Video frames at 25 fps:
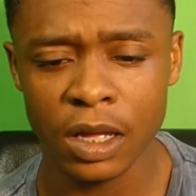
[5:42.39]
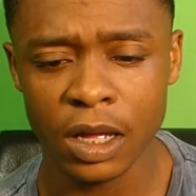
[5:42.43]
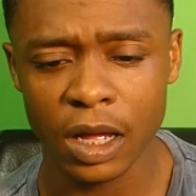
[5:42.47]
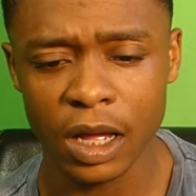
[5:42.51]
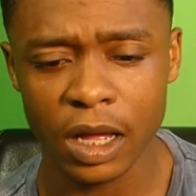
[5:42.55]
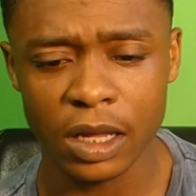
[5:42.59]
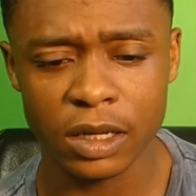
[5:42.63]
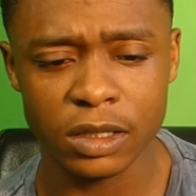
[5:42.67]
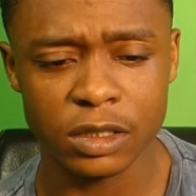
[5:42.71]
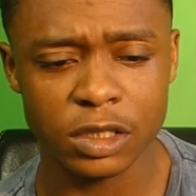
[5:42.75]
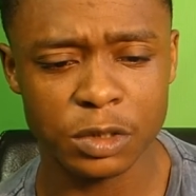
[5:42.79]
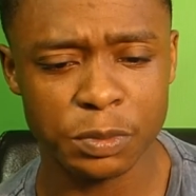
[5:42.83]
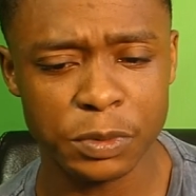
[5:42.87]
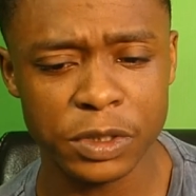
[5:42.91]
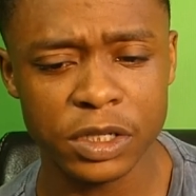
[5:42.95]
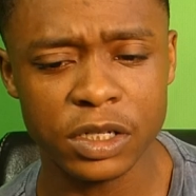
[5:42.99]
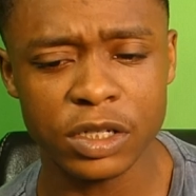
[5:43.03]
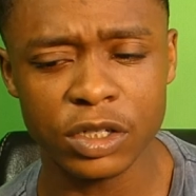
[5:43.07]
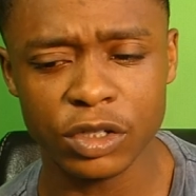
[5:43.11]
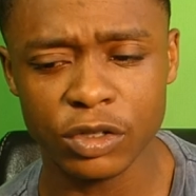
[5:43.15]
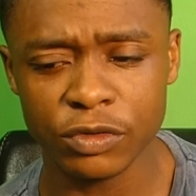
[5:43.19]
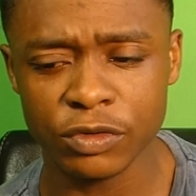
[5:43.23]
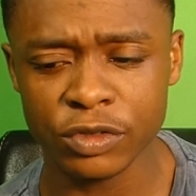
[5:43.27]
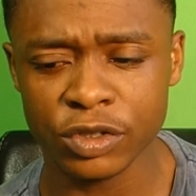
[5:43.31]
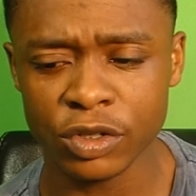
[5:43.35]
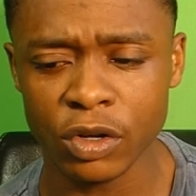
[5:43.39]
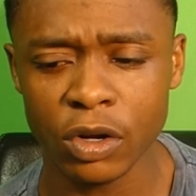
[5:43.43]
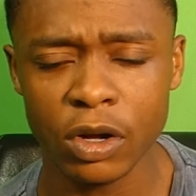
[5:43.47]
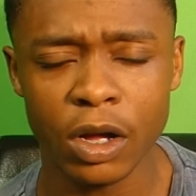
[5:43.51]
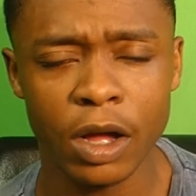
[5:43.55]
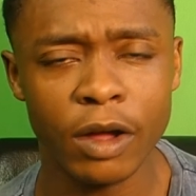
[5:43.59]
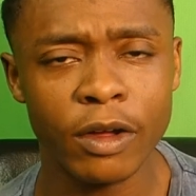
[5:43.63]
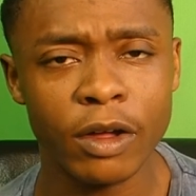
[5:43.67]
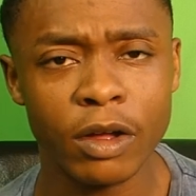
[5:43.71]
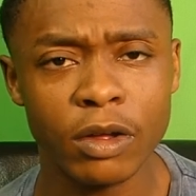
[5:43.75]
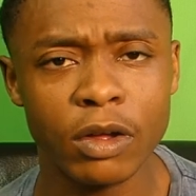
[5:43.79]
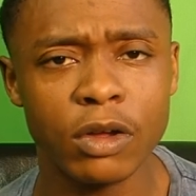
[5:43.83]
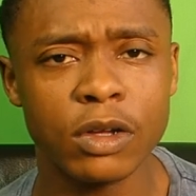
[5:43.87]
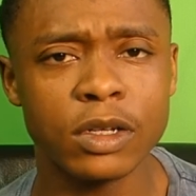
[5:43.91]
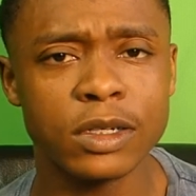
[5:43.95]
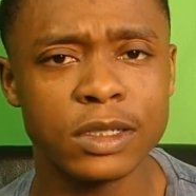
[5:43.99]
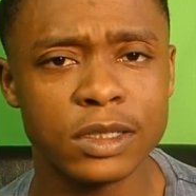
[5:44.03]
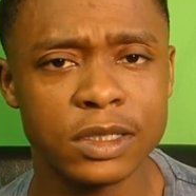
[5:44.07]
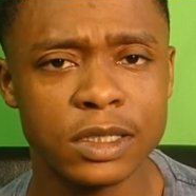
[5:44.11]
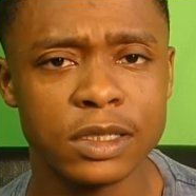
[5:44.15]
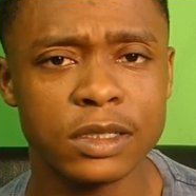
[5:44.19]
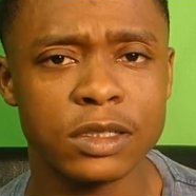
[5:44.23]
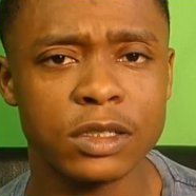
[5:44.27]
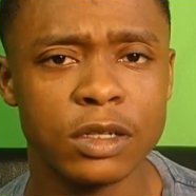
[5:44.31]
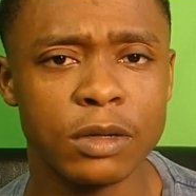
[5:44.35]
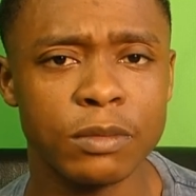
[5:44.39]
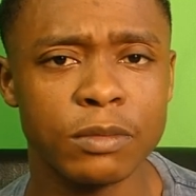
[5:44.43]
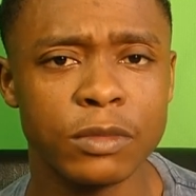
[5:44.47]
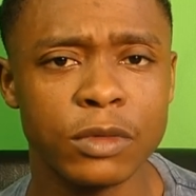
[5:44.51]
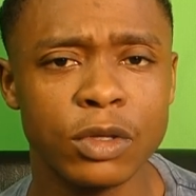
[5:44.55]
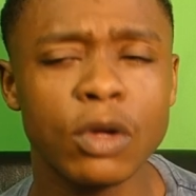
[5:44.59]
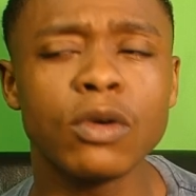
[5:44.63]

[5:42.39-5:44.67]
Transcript: And speaking of Song, I heard he's in some,